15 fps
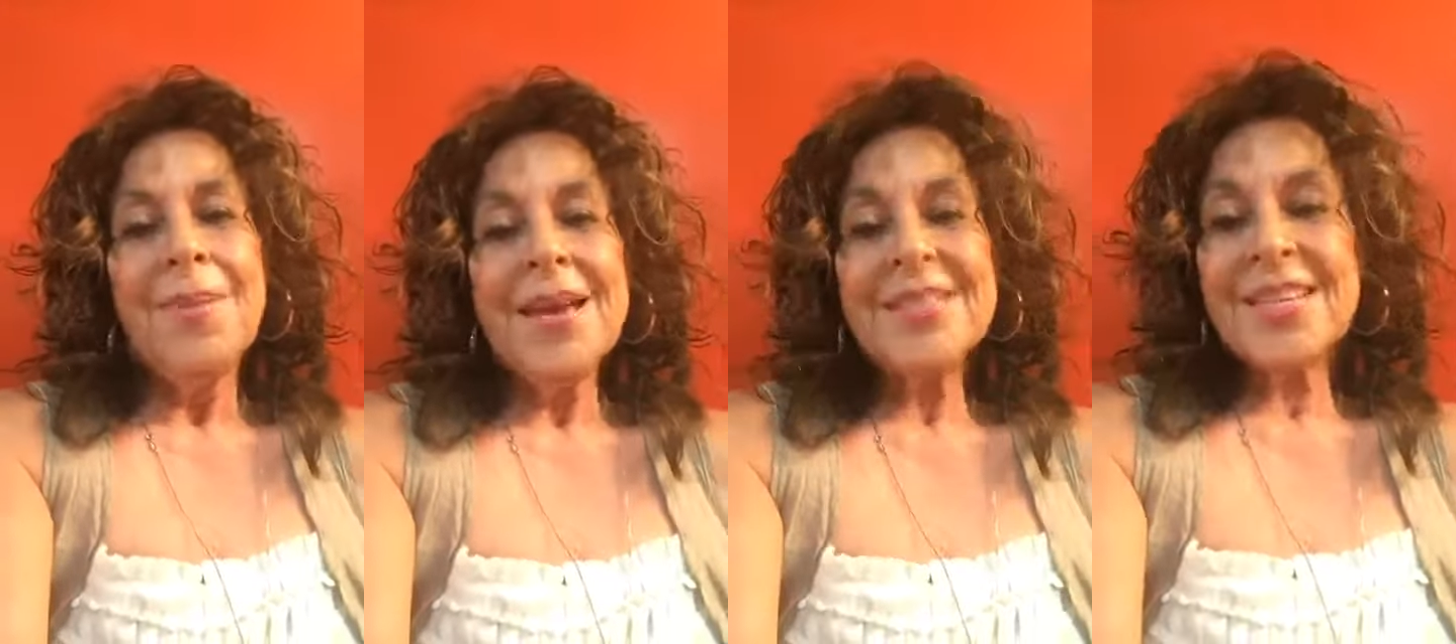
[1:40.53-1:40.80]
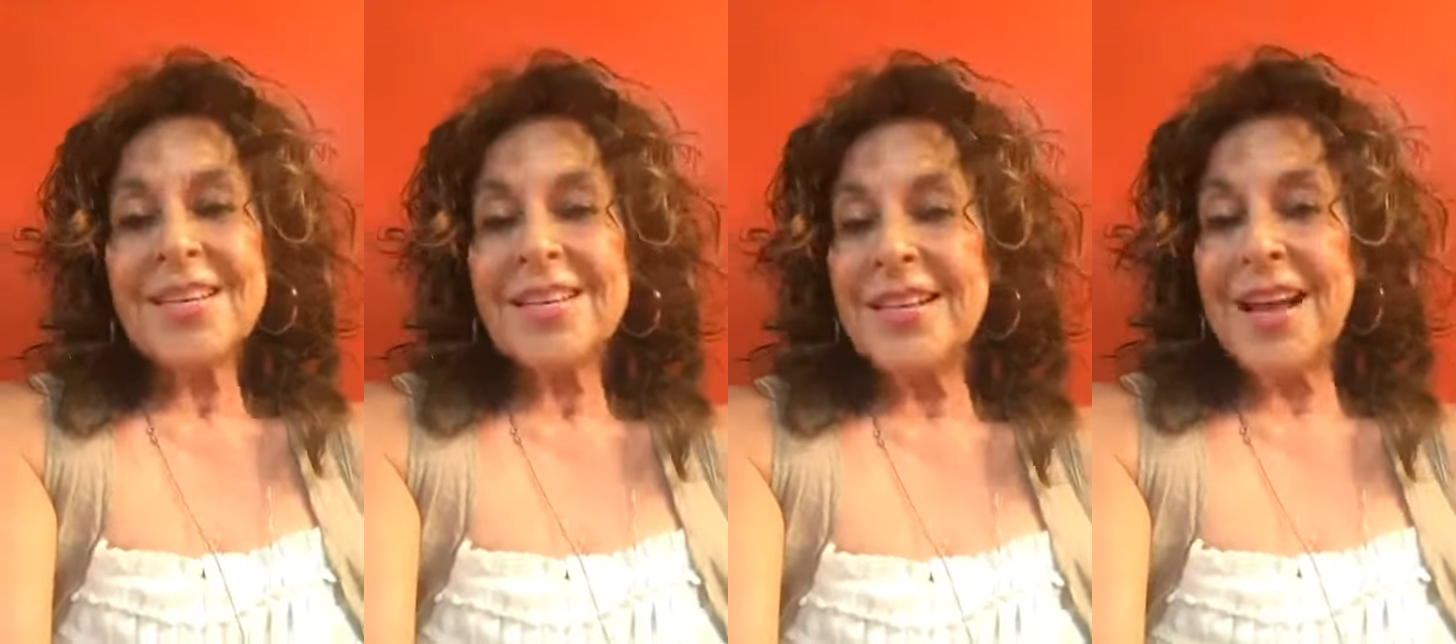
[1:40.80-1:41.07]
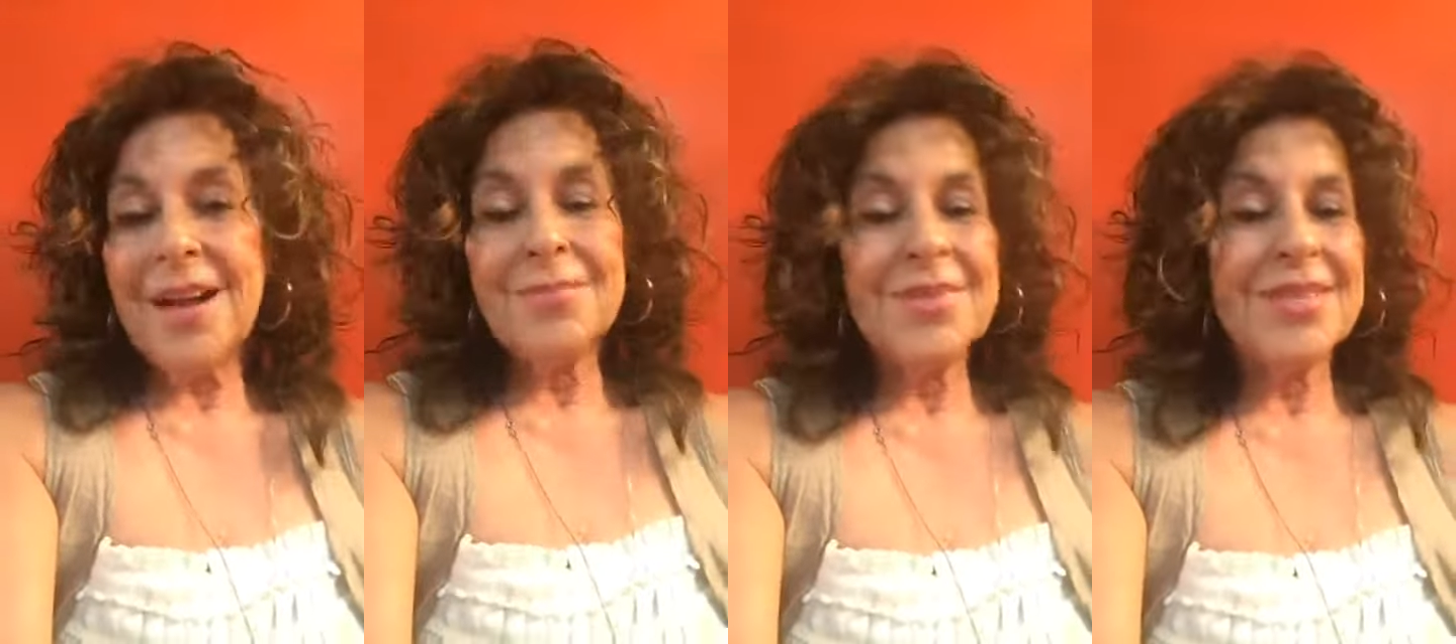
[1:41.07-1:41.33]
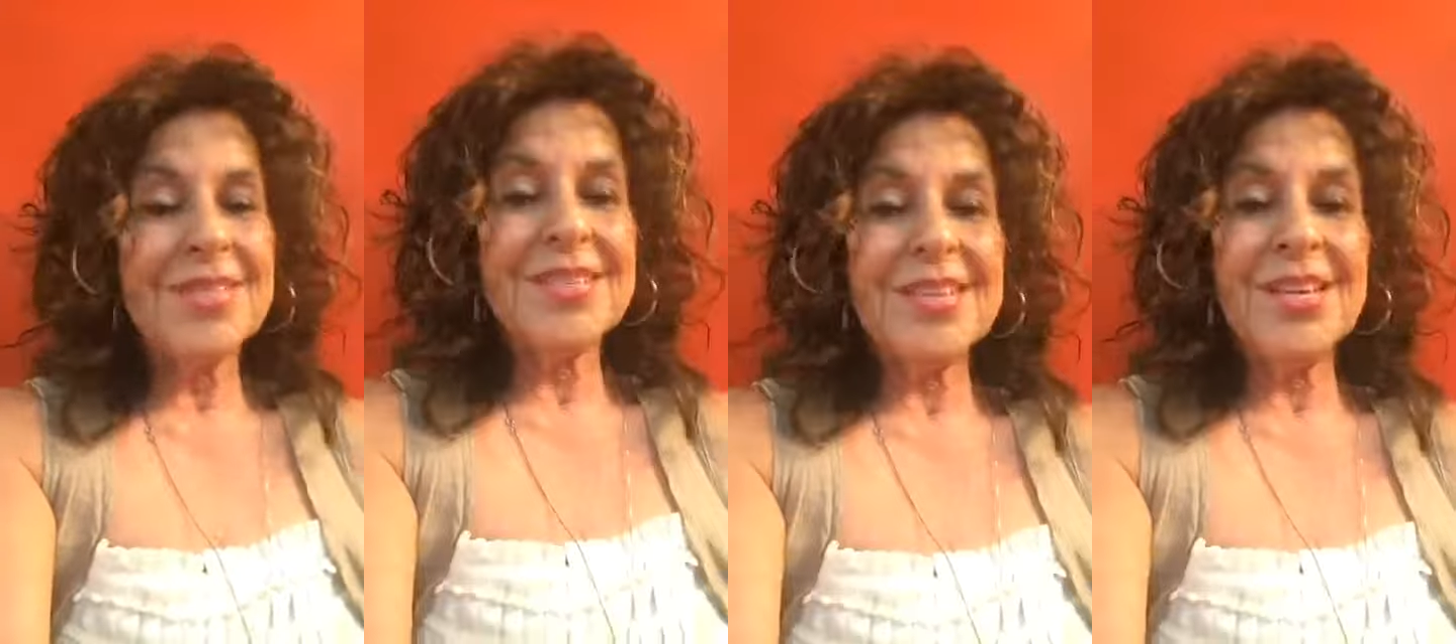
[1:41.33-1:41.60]
basically, I'm
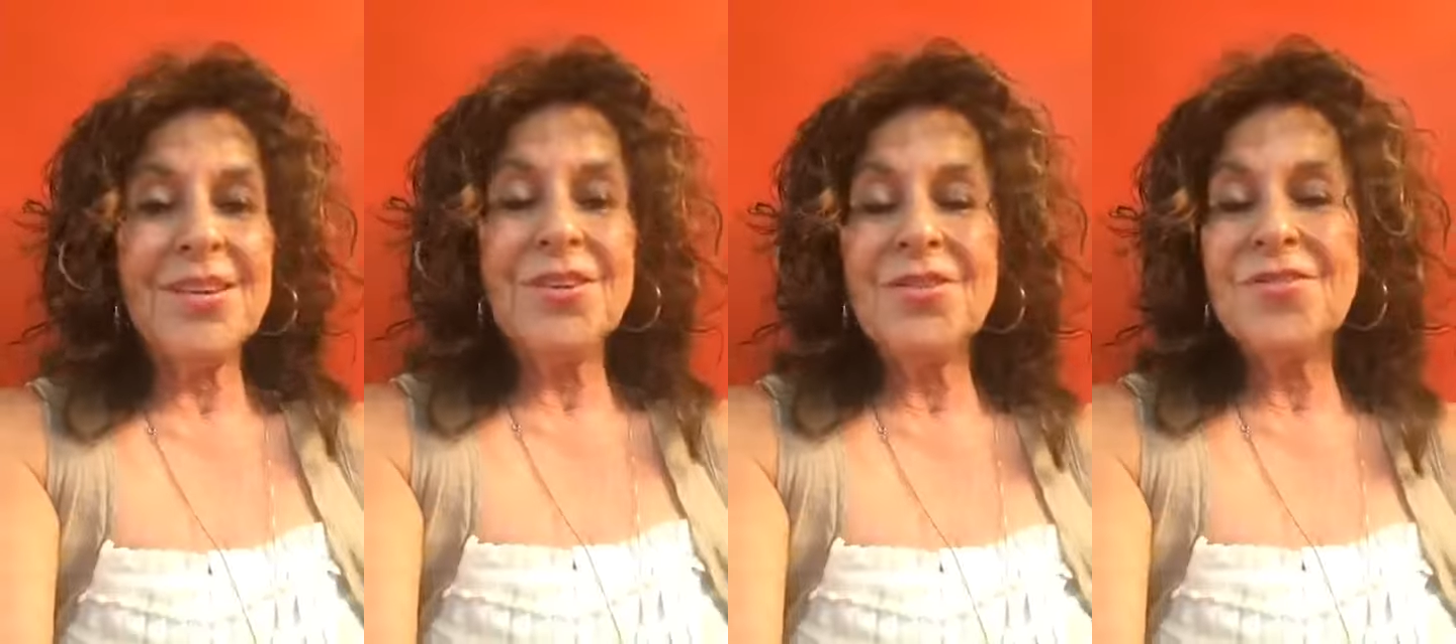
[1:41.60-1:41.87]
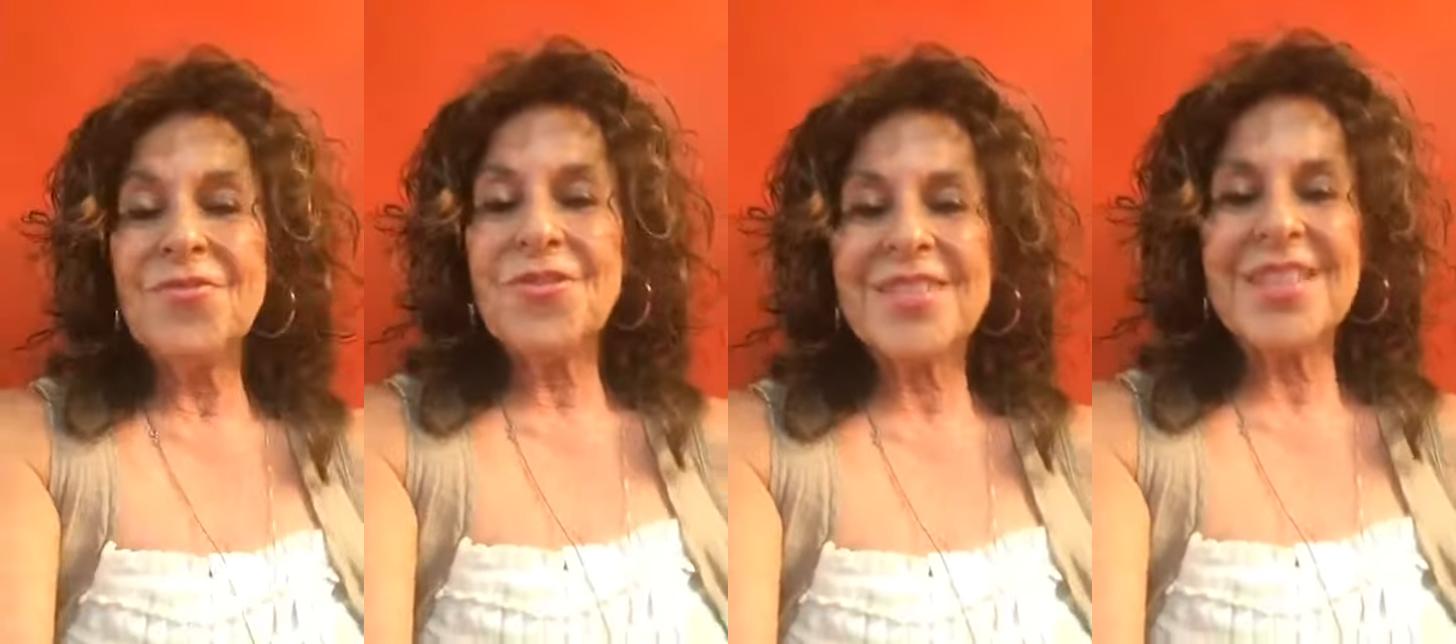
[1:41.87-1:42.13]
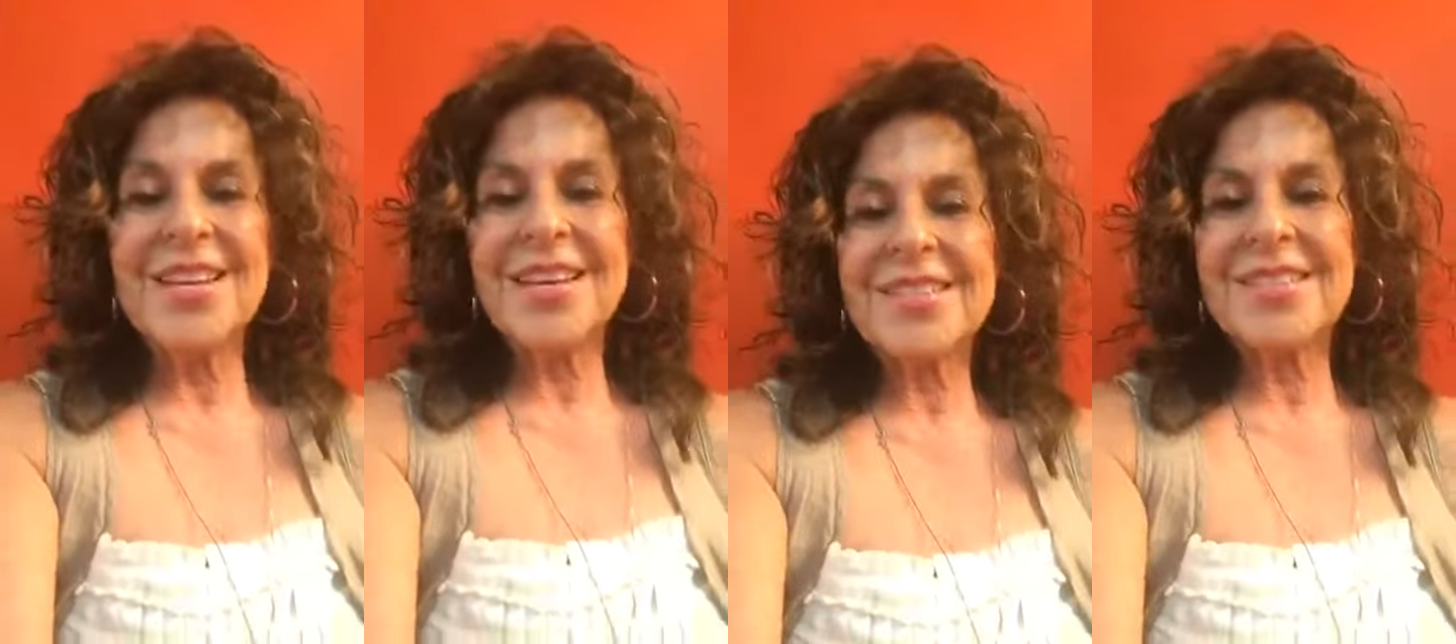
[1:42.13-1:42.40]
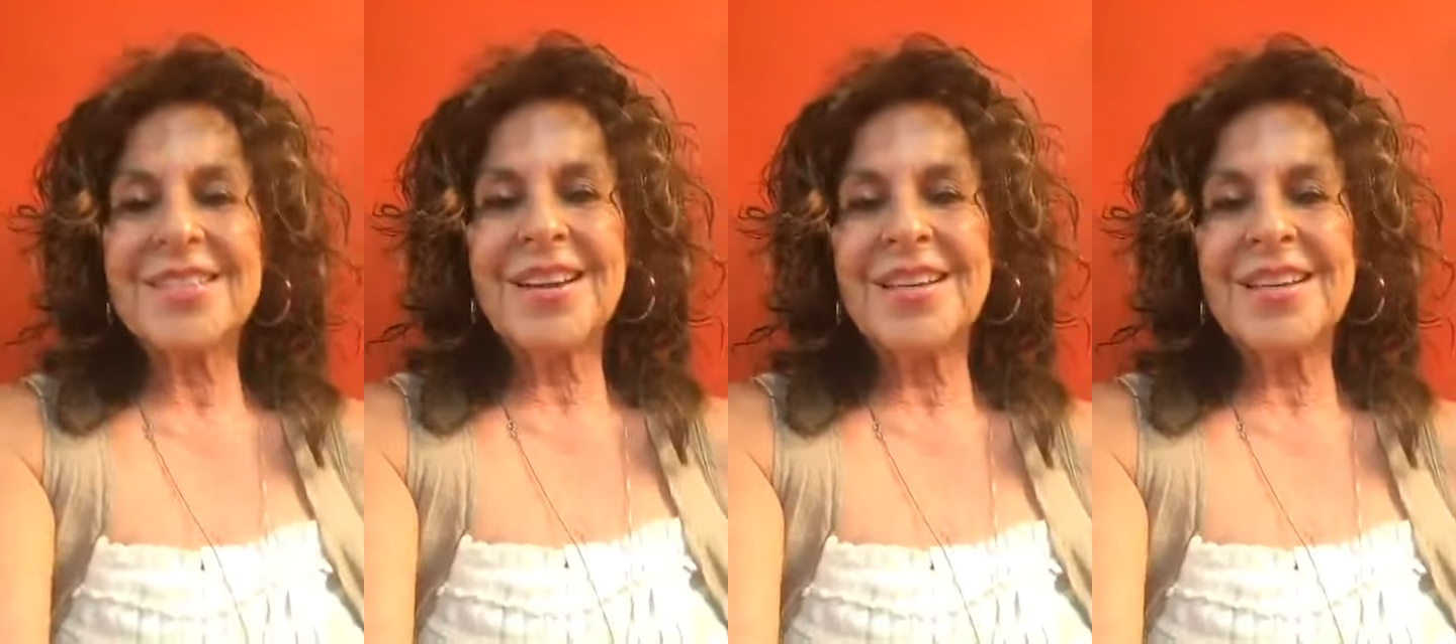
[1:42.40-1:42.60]
going to see you for the next